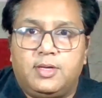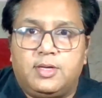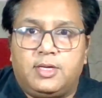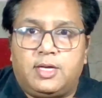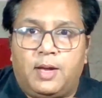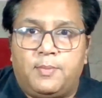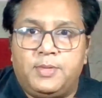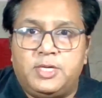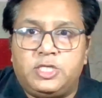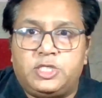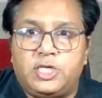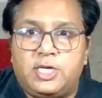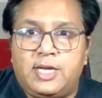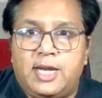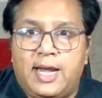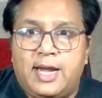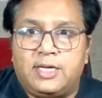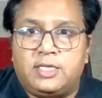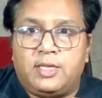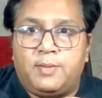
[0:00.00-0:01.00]
commission
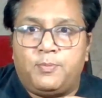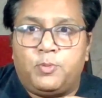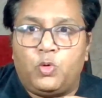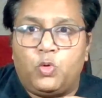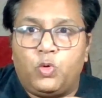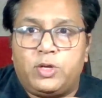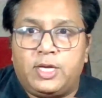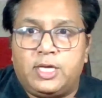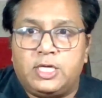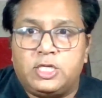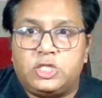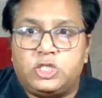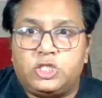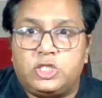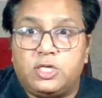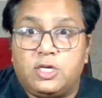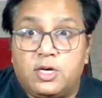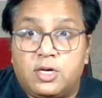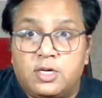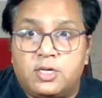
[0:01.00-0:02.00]
and the brokerage
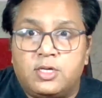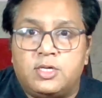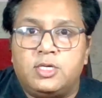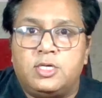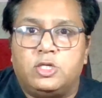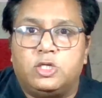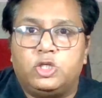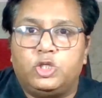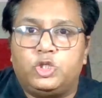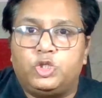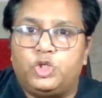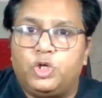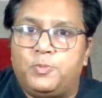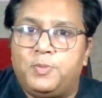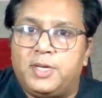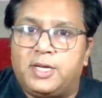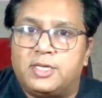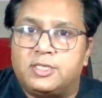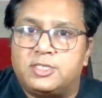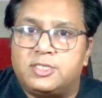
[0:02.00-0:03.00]
earned should be
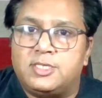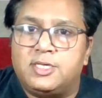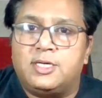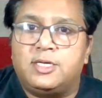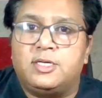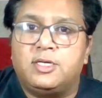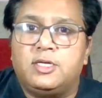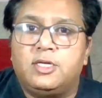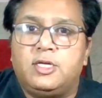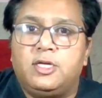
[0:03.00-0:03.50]
considered.